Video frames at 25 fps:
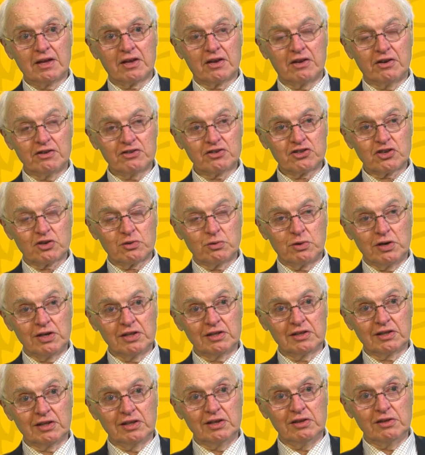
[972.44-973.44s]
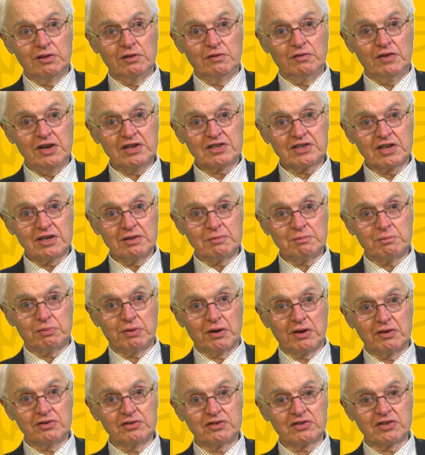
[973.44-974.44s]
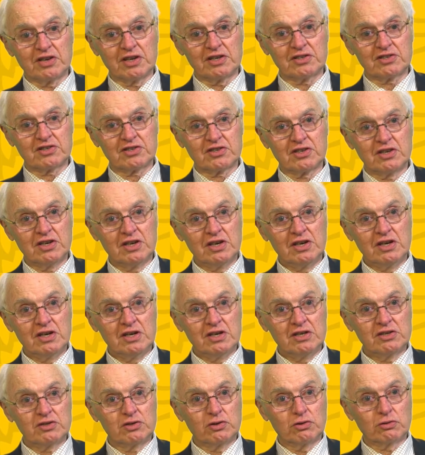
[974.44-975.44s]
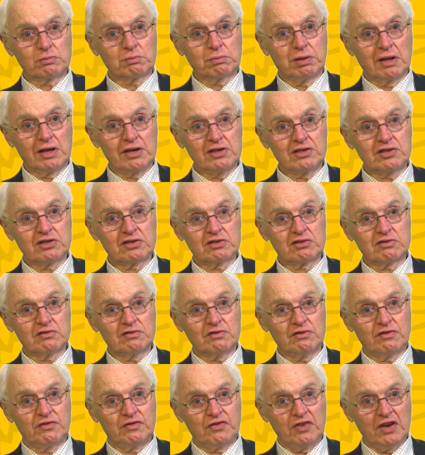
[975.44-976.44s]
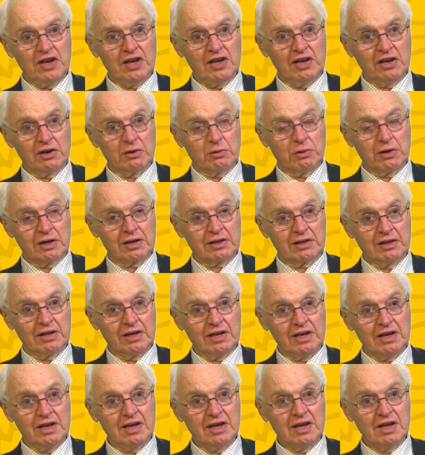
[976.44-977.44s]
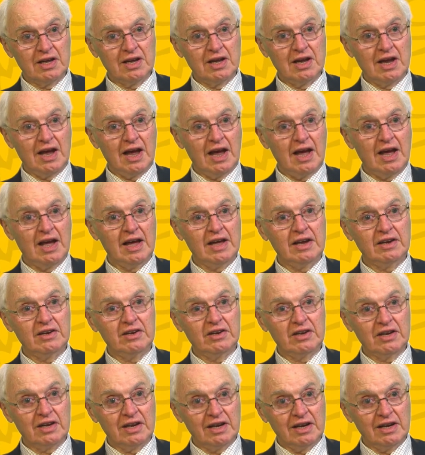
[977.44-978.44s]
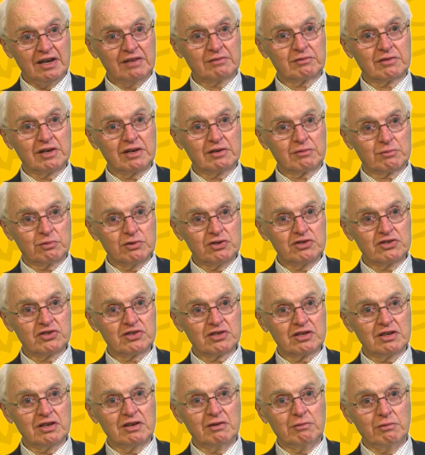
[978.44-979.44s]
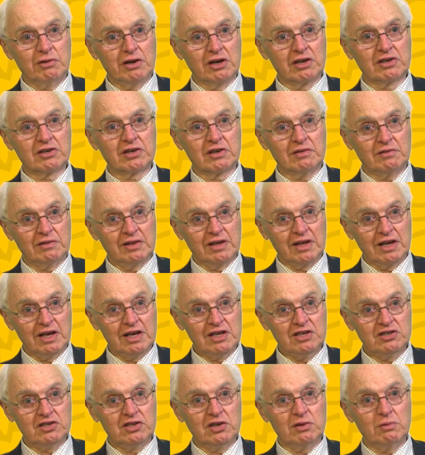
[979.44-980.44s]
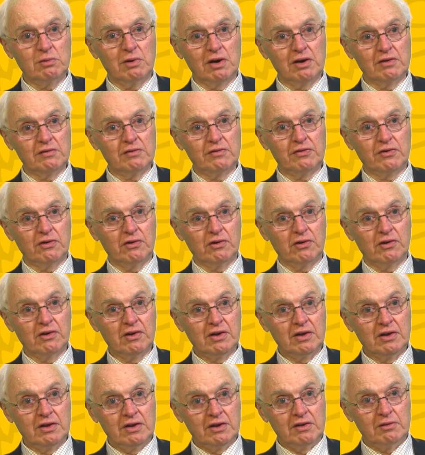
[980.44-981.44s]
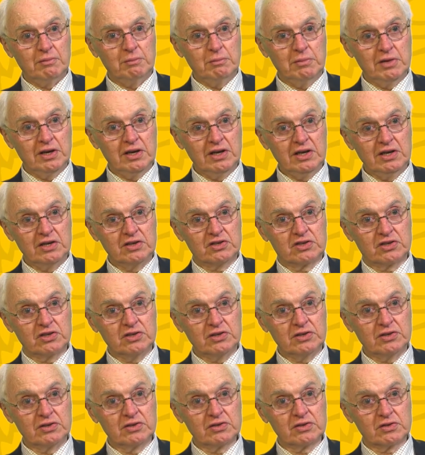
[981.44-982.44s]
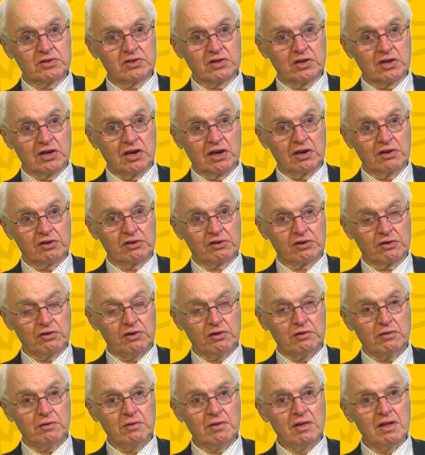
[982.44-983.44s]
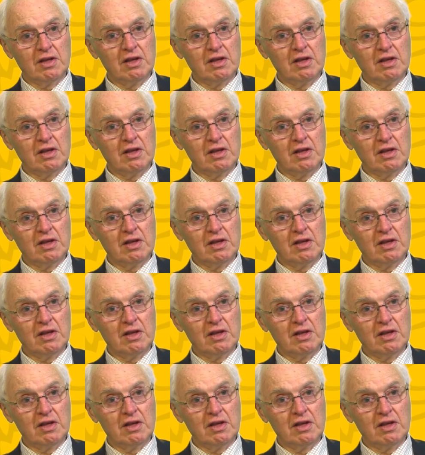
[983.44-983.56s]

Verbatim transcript: Consequently, the vetting process took place fairly quickly, and it was a relatively easy one for me to go through.